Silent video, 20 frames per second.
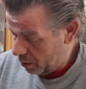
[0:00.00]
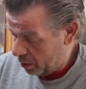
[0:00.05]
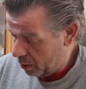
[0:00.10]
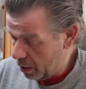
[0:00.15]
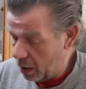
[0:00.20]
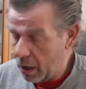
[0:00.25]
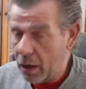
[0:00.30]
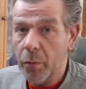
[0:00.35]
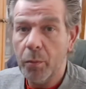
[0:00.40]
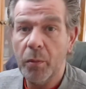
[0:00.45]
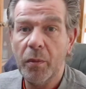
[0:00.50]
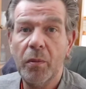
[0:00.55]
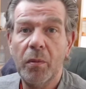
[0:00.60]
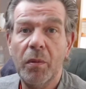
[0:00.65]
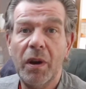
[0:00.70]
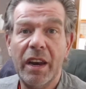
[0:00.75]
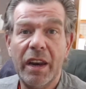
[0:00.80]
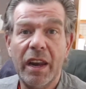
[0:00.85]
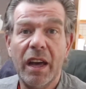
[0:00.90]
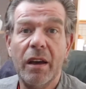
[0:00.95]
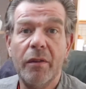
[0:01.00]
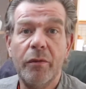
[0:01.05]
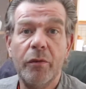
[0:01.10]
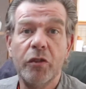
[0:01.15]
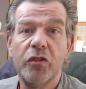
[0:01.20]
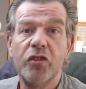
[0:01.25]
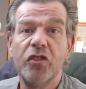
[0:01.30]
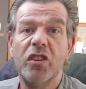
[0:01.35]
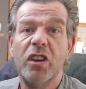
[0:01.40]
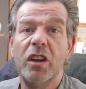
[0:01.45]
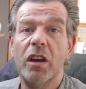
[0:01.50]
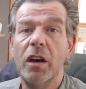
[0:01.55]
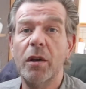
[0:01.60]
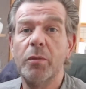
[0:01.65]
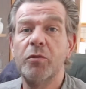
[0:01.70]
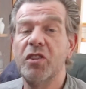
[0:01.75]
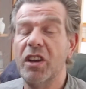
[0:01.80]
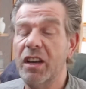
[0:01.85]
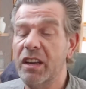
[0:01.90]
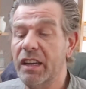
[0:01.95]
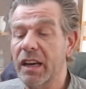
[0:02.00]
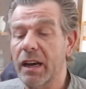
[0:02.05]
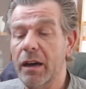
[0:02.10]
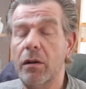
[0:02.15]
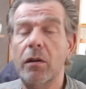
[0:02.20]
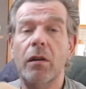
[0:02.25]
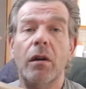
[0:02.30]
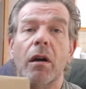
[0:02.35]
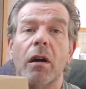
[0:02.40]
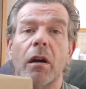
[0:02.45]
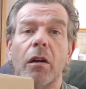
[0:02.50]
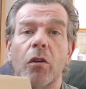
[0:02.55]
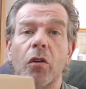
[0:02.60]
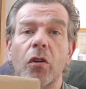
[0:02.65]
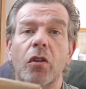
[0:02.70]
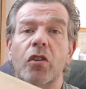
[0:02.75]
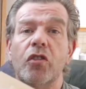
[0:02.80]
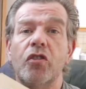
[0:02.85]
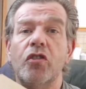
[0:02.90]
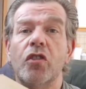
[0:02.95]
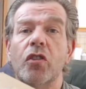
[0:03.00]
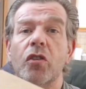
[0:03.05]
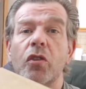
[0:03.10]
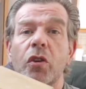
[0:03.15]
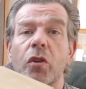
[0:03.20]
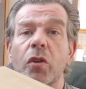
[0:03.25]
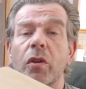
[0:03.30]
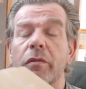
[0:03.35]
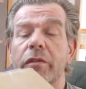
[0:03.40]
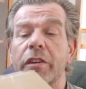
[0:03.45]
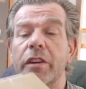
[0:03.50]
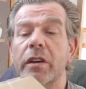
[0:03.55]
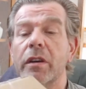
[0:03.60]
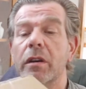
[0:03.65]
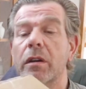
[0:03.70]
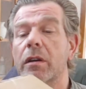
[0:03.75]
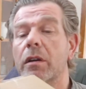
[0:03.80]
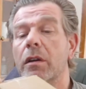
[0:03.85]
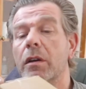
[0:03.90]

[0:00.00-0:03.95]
Now my knife was upside down. I'm gonna show you over here.